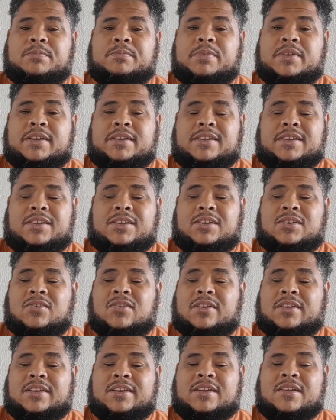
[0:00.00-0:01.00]
but it
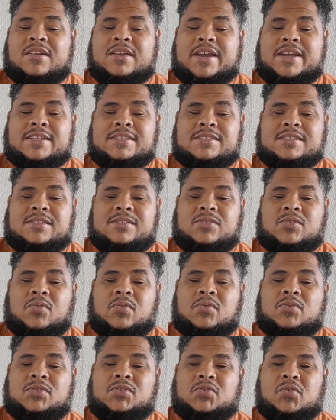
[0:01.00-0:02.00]
got cancelled
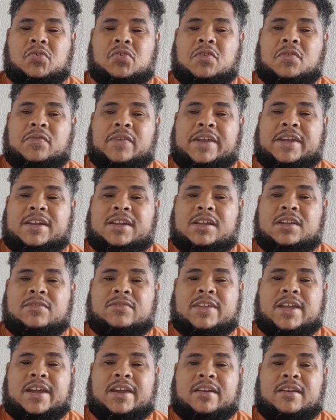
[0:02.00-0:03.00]
on sort of a
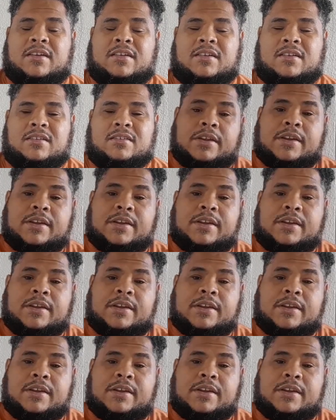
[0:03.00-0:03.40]
cliffhanger.